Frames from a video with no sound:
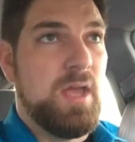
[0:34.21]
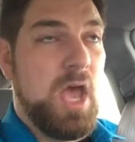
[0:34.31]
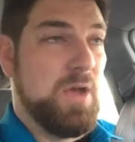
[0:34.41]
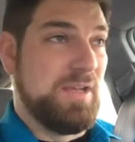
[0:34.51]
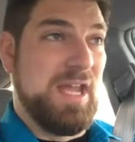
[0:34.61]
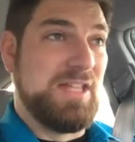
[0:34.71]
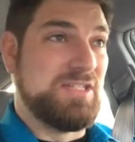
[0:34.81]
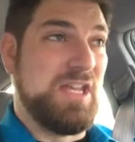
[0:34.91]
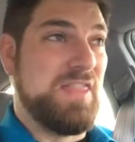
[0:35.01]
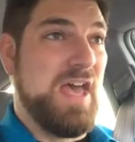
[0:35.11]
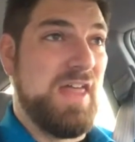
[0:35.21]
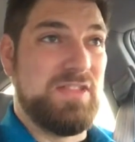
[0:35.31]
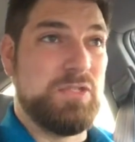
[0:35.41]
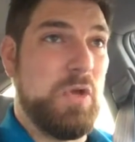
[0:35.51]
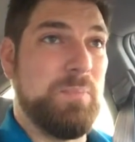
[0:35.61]
Hey, you can't say that,
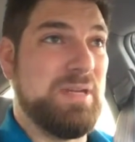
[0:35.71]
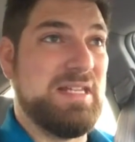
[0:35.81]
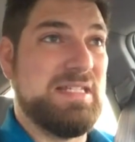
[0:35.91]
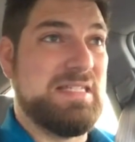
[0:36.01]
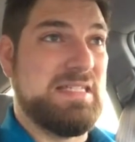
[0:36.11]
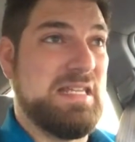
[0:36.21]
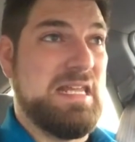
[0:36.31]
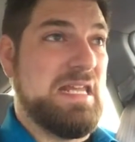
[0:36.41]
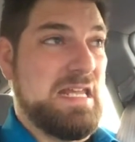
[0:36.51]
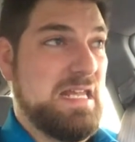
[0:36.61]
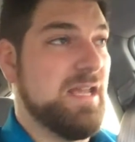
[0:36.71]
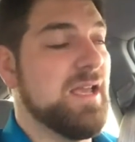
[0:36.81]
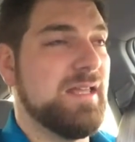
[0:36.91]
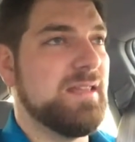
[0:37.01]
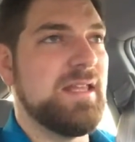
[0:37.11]
it's not PC.
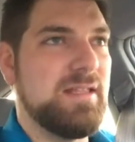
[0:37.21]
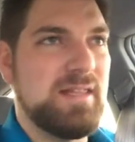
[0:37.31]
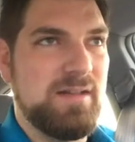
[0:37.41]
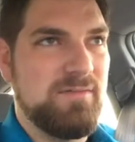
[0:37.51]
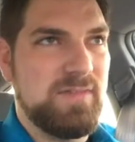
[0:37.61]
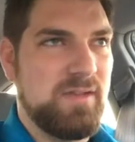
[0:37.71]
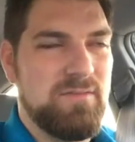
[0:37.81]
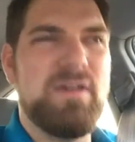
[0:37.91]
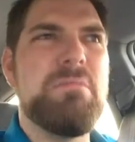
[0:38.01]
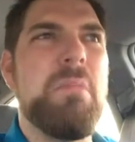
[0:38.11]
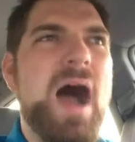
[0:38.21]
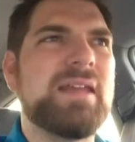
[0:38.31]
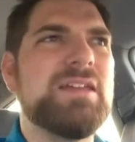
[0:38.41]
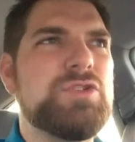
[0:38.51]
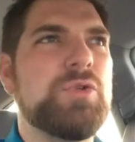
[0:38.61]
And they're very
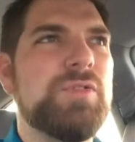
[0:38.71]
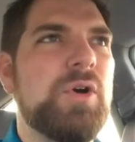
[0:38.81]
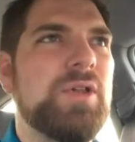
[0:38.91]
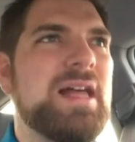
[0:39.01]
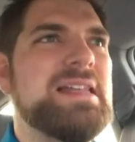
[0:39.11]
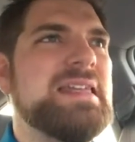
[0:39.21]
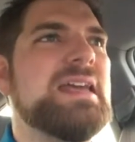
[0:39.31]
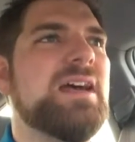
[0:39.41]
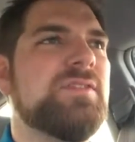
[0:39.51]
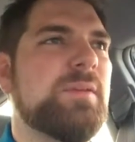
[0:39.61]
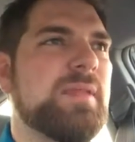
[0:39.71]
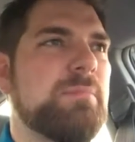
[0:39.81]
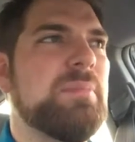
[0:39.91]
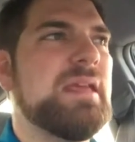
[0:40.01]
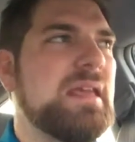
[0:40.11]
mocking toward the whole idea of something
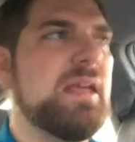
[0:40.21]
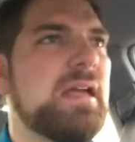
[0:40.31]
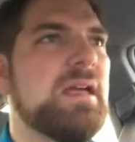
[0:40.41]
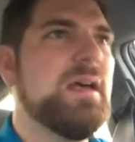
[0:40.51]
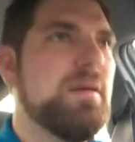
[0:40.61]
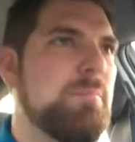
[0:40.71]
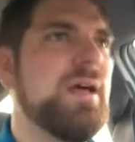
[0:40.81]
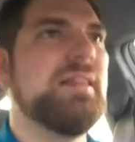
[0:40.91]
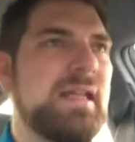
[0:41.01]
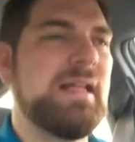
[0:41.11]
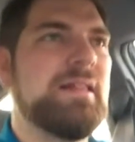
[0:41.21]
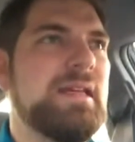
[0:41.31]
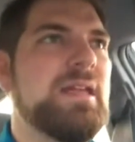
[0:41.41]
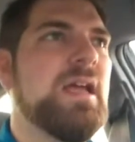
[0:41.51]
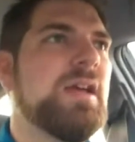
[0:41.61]
being
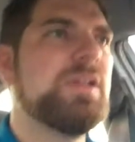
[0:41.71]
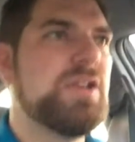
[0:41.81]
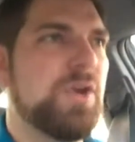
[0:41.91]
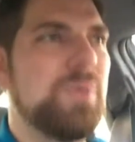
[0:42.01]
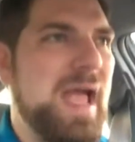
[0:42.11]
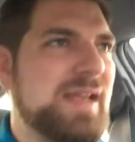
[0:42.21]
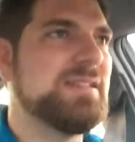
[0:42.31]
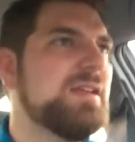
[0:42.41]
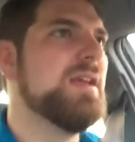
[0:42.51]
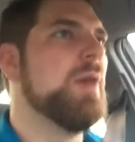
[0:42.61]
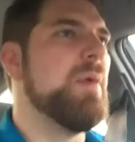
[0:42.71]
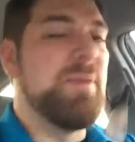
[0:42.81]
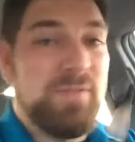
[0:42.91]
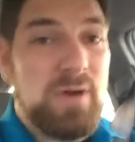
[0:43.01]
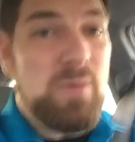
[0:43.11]
politically correct. But
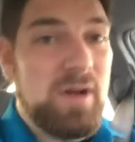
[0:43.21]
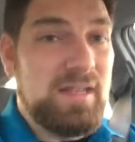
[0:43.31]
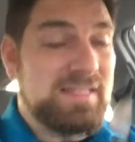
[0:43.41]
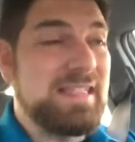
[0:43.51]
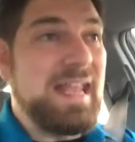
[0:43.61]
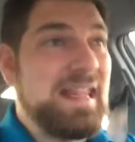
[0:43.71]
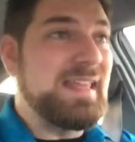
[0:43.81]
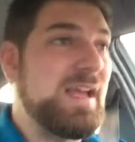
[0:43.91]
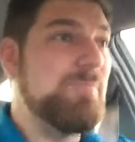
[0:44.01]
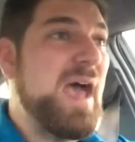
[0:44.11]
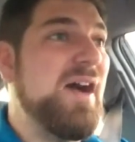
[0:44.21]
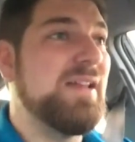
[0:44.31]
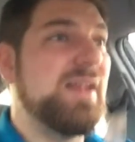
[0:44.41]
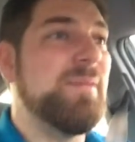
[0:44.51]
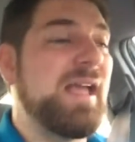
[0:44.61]
before I wanted to say anything about
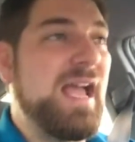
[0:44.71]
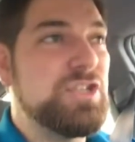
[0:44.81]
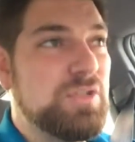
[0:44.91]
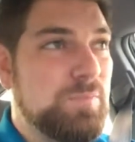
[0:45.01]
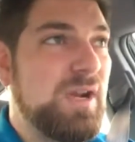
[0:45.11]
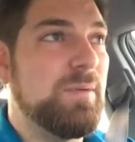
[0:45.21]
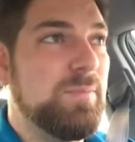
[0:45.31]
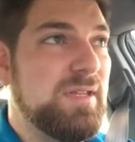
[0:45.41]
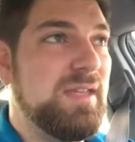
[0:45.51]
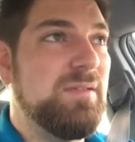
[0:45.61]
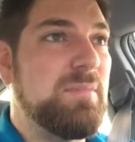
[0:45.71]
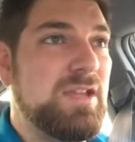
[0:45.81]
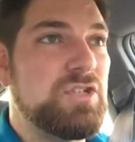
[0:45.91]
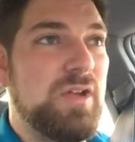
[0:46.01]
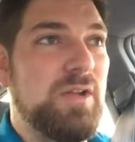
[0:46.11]
it, I'm like, I should probably
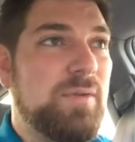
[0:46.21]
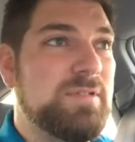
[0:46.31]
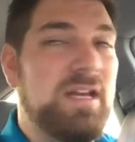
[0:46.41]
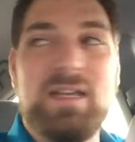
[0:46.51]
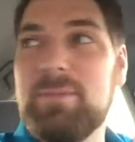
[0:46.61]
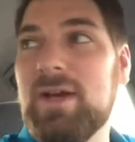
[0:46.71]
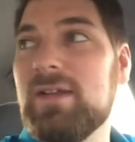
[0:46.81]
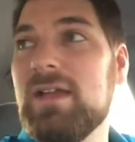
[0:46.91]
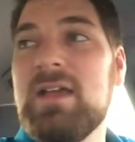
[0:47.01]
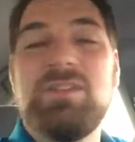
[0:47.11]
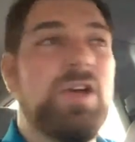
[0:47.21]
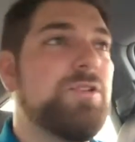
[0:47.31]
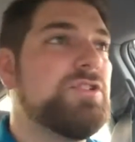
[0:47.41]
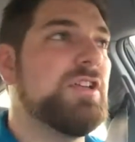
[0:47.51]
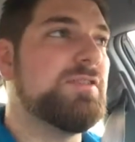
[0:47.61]
make sure I know what I'm talking about. So
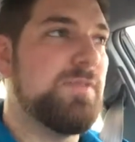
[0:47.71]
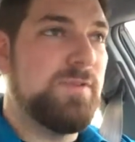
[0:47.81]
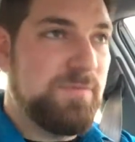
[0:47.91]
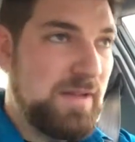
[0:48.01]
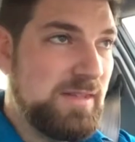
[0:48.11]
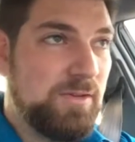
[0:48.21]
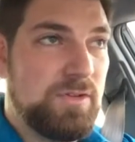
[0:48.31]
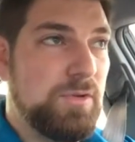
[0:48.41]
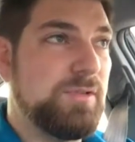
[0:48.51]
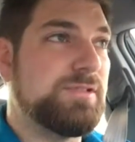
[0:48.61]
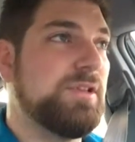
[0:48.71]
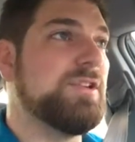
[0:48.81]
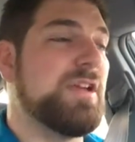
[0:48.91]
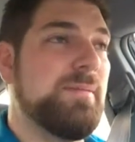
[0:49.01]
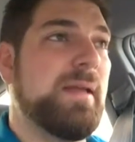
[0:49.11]
just for a fun little Google
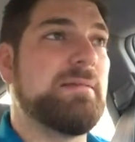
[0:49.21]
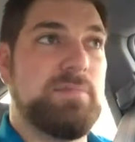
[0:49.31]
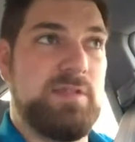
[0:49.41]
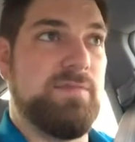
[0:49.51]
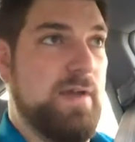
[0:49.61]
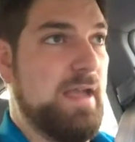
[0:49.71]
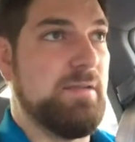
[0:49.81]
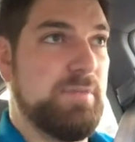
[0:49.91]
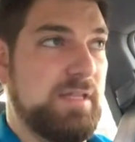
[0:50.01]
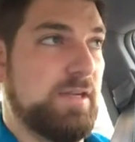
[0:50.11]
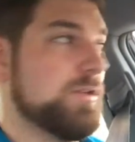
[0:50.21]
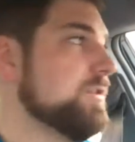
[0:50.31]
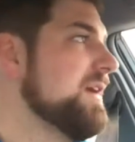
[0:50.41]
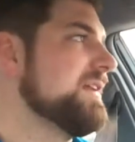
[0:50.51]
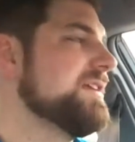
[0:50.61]
search, I'm like, define political
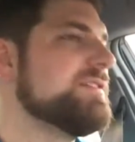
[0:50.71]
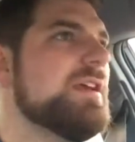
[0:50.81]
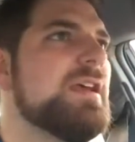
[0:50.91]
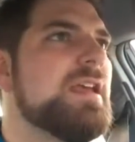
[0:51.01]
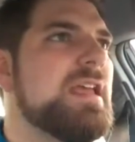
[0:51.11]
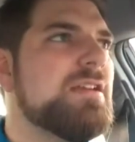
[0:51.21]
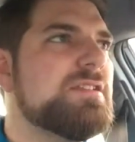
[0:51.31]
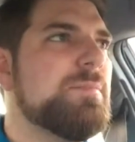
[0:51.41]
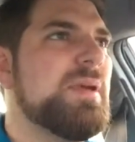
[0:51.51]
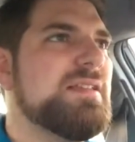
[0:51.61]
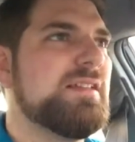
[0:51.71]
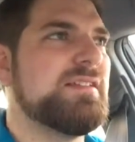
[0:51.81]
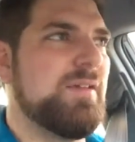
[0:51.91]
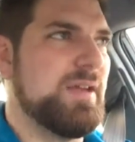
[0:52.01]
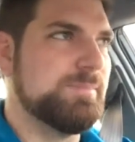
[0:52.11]
correctness. Here's the basics
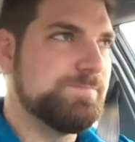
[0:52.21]
of it.